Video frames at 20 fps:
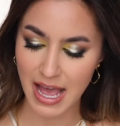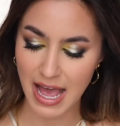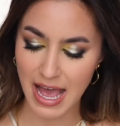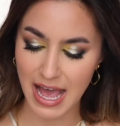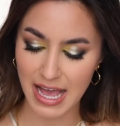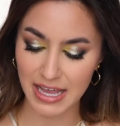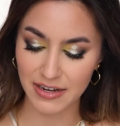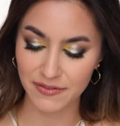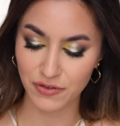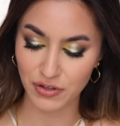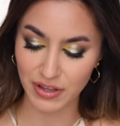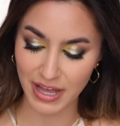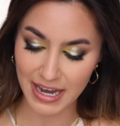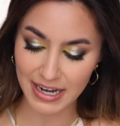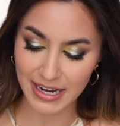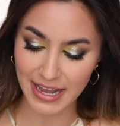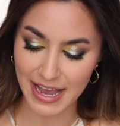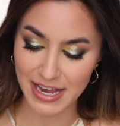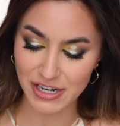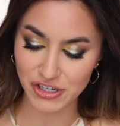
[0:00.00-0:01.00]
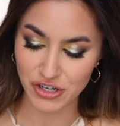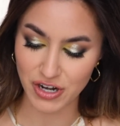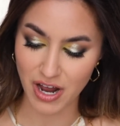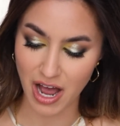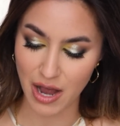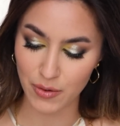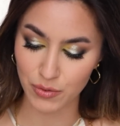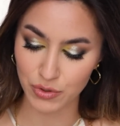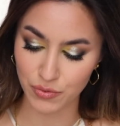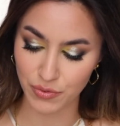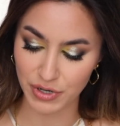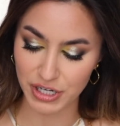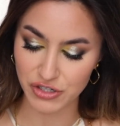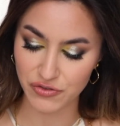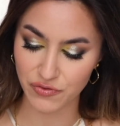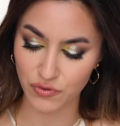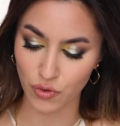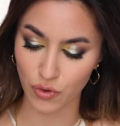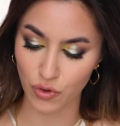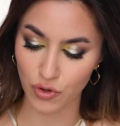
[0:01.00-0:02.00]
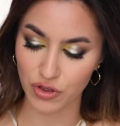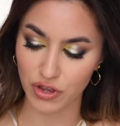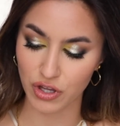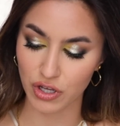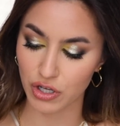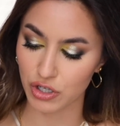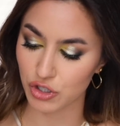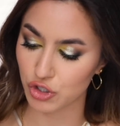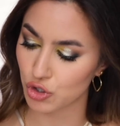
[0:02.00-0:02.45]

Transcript: and for that occasion, I would reach for the